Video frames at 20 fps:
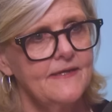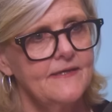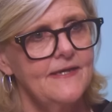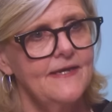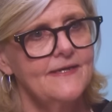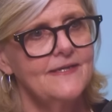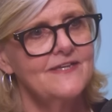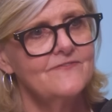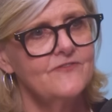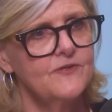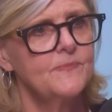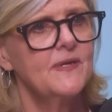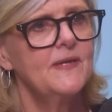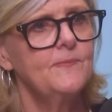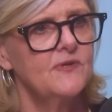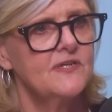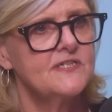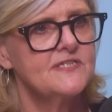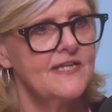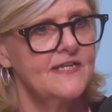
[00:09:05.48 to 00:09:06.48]
it and giving
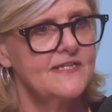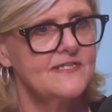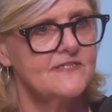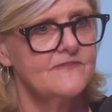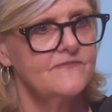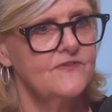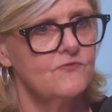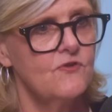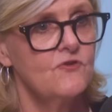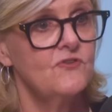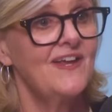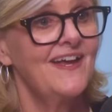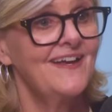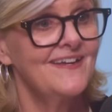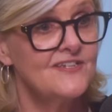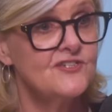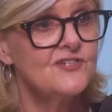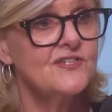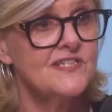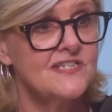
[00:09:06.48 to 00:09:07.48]
people a sense of their own
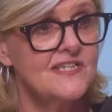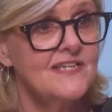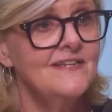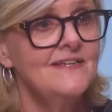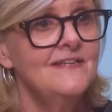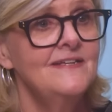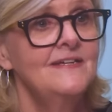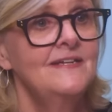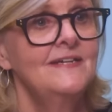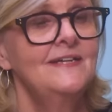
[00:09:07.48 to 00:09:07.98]
agency